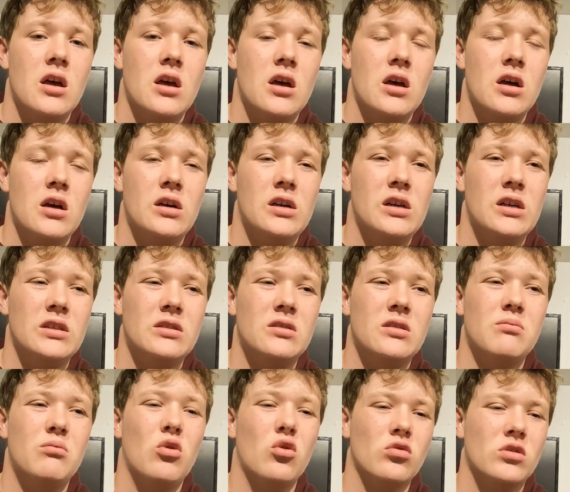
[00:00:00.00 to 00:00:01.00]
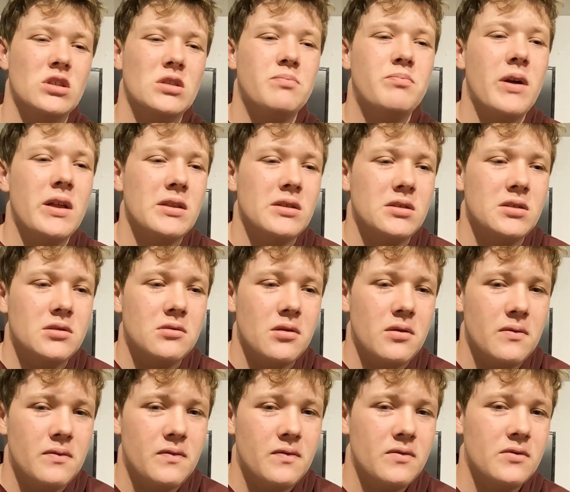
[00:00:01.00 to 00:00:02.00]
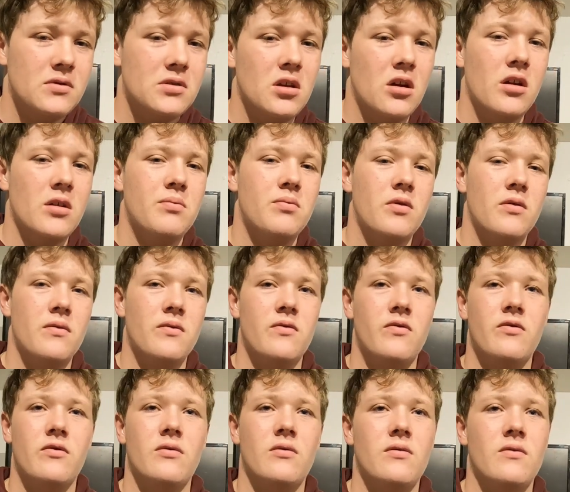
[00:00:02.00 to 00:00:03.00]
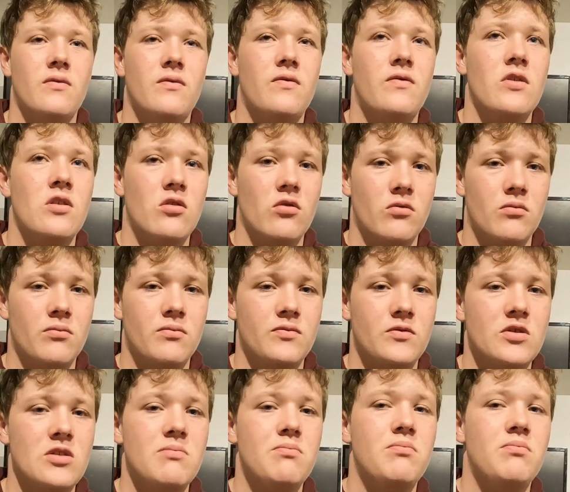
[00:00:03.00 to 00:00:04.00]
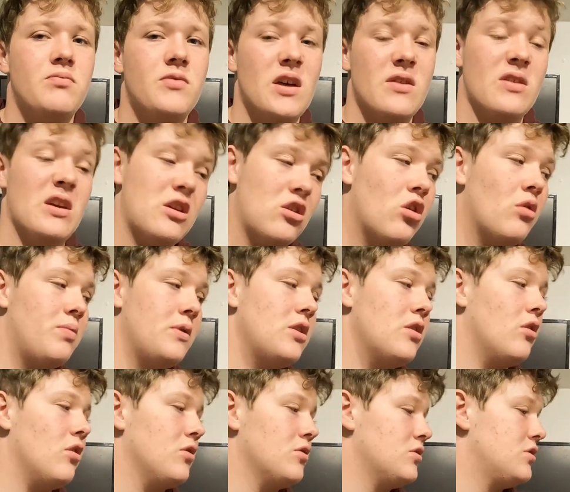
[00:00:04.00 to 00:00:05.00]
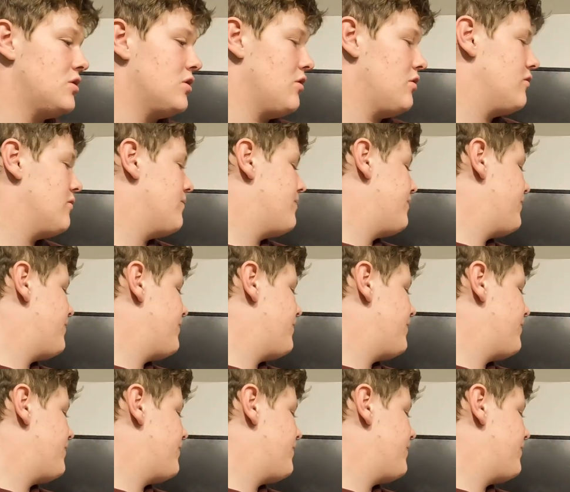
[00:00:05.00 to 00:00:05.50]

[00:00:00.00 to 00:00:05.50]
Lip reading: a more expensive type of film that they copied it onto.